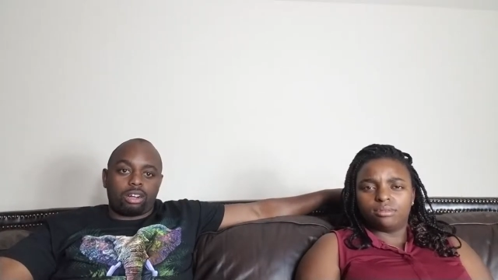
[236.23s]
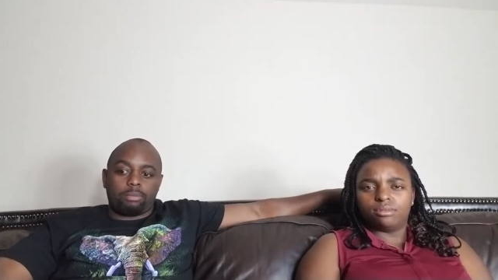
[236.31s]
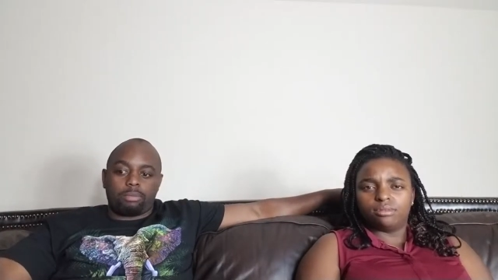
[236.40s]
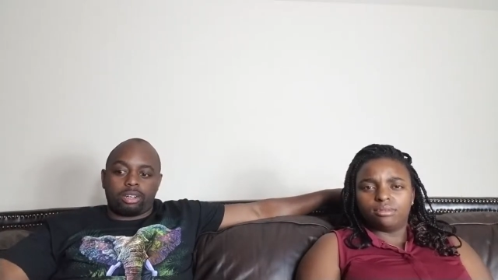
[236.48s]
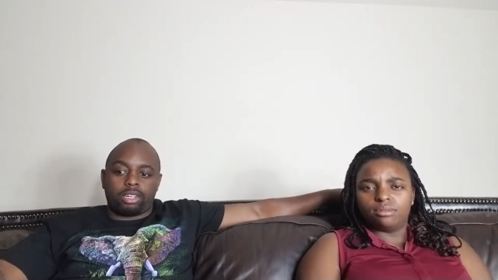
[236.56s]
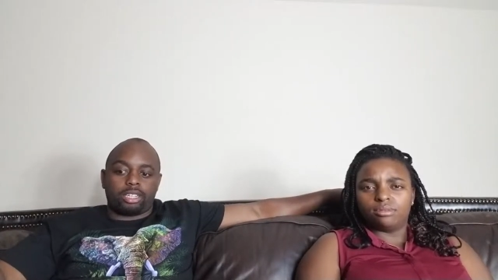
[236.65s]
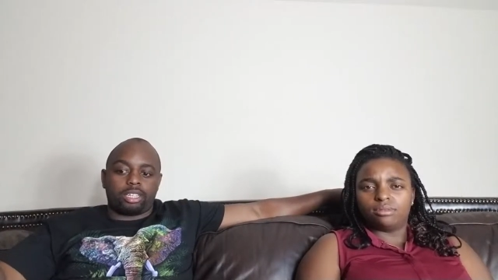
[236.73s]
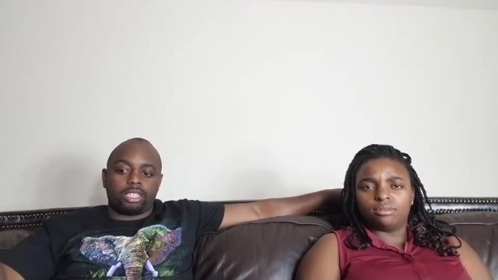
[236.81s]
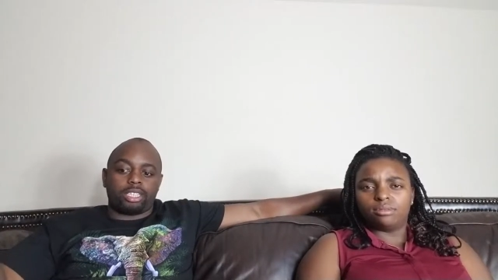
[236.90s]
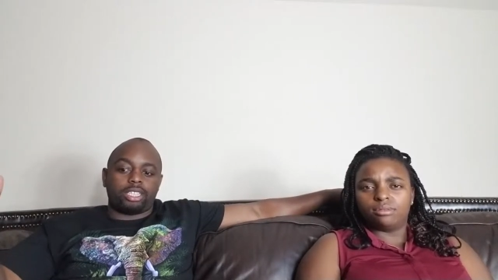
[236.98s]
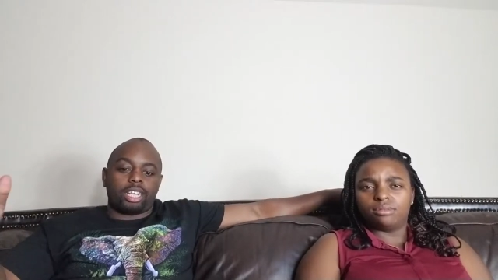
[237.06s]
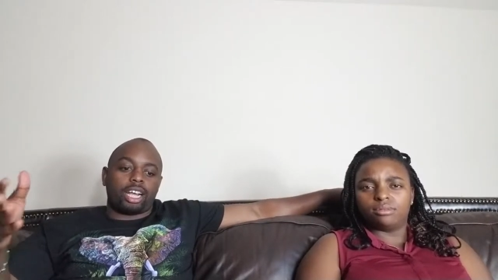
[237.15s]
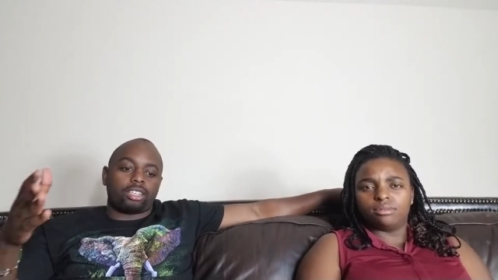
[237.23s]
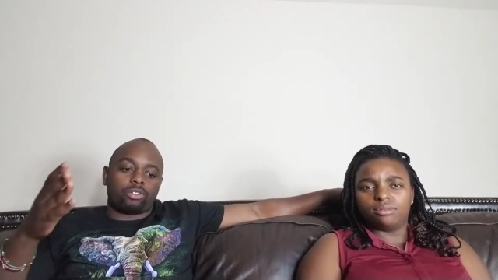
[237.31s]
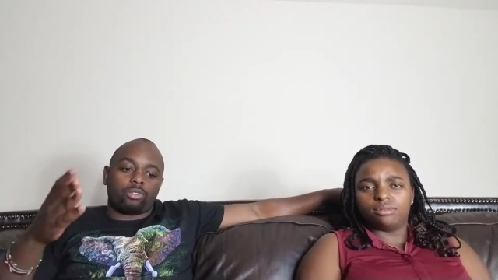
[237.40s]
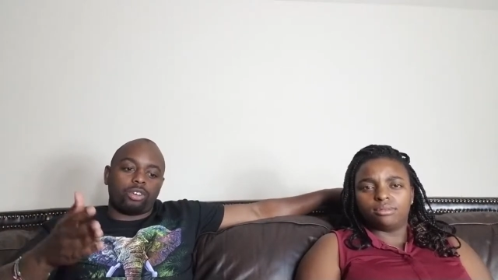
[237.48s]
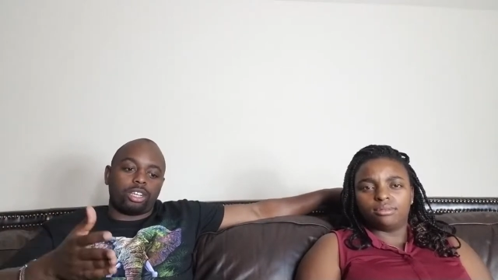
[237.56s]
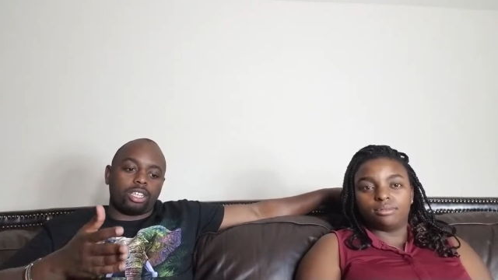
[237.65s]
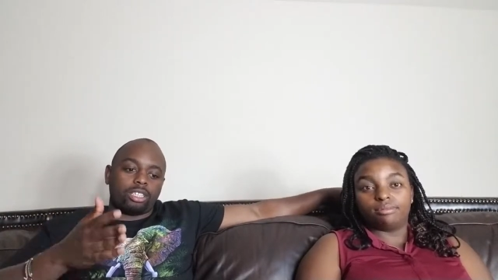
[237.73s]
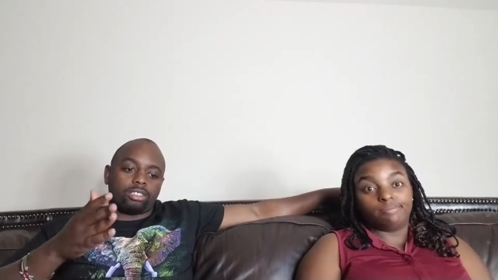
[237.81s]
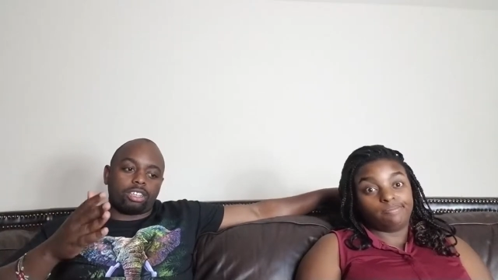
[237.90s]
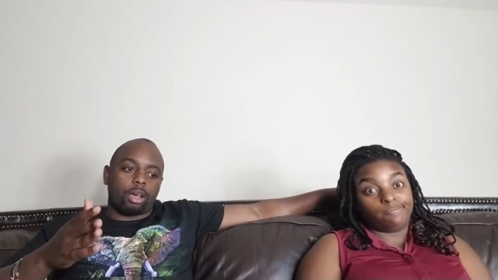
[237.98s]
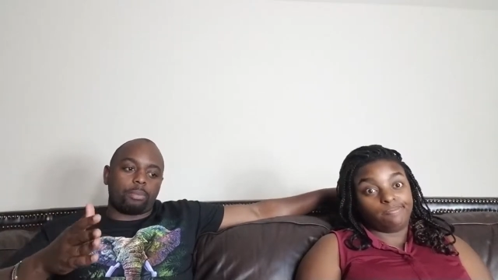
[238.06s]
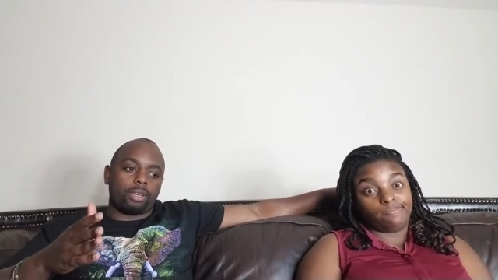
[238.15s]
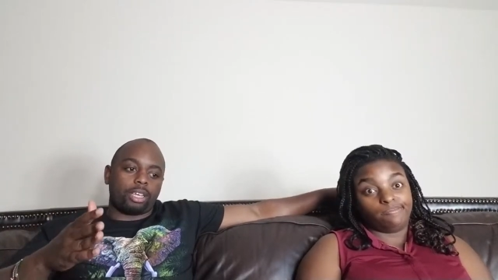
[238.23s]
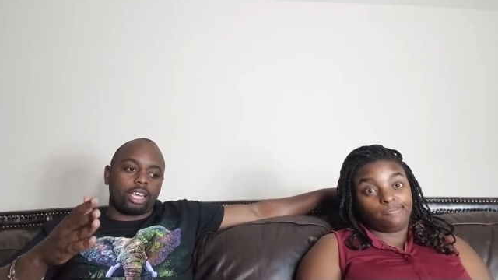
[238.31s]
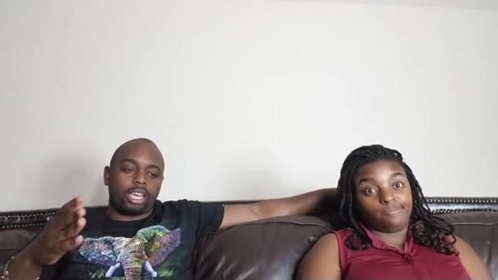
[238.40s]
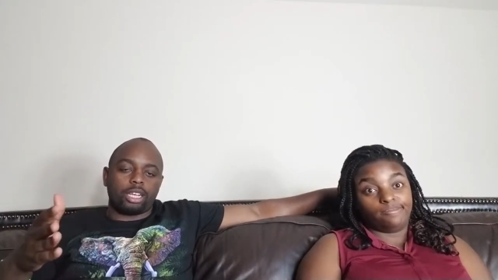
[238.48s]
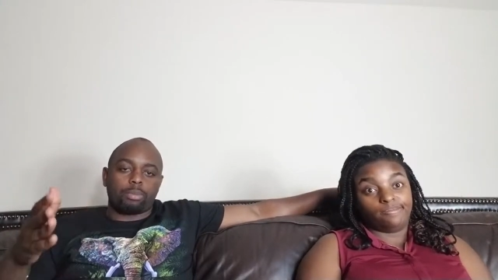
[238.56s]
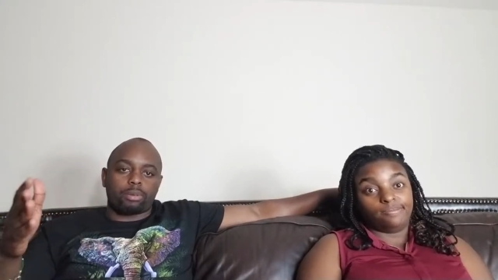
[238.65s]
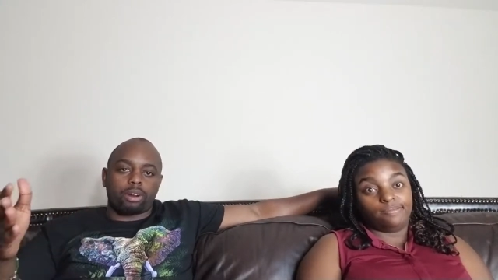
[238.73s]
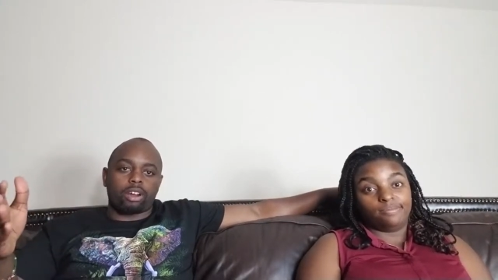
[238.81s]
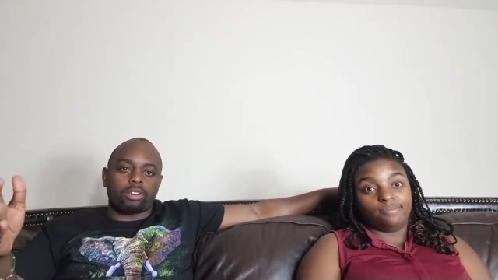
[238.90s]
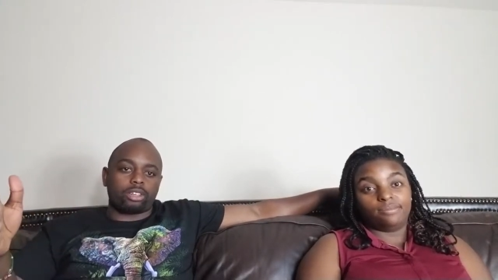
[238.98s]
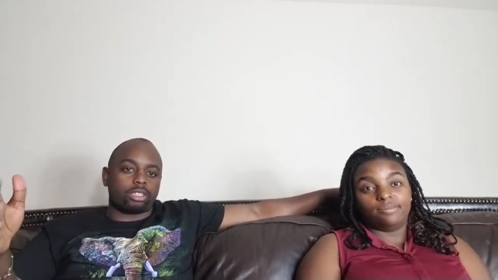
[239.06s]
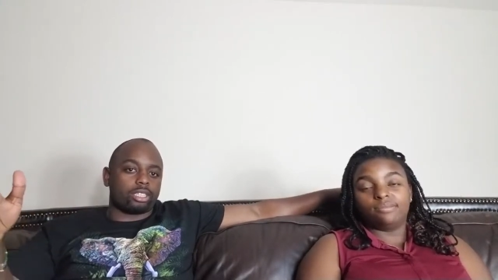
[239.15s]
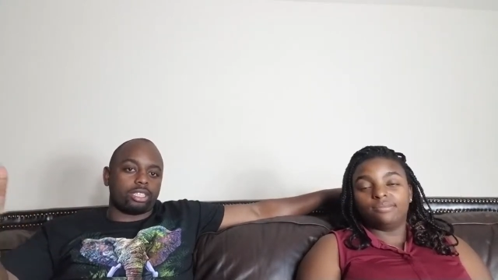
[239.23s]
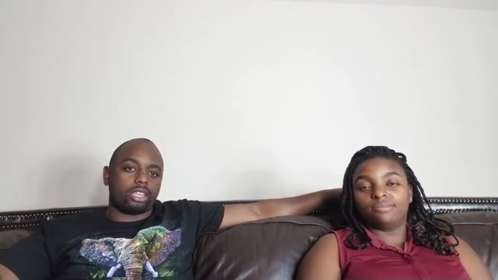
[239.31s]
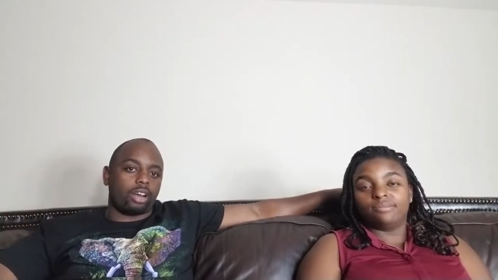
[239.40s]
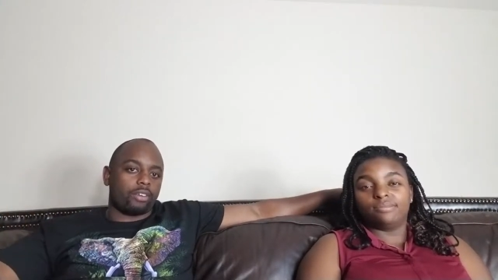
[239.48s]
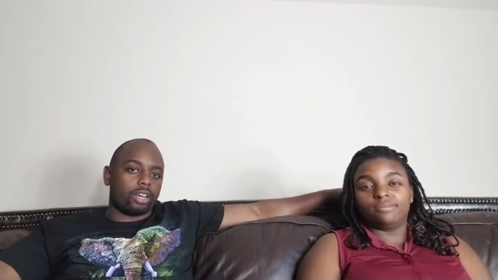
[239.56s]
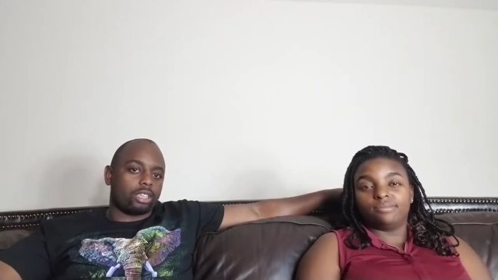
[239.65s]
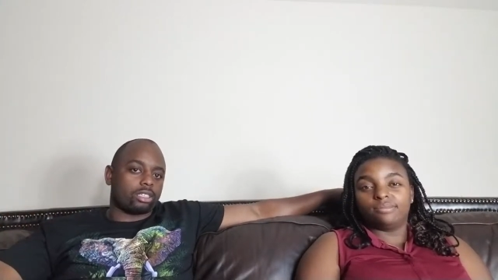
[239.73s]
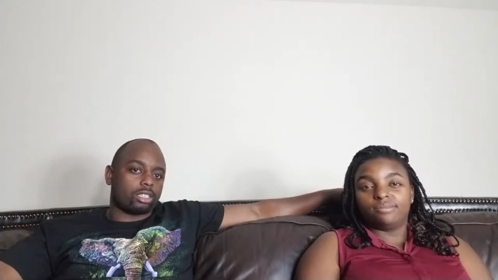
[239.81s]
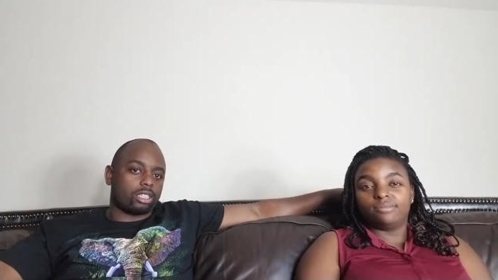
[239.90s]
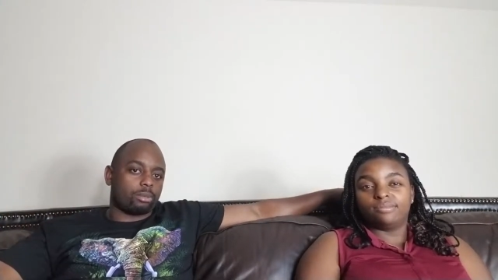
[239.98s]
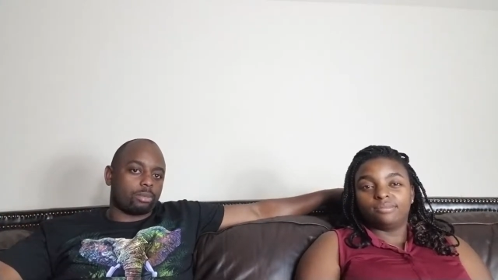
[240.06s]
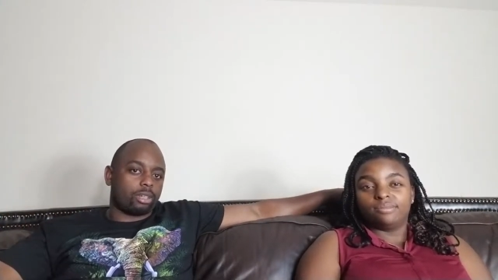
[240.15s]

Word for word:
Speaker 1: but that's really stopping any progress in that relationship.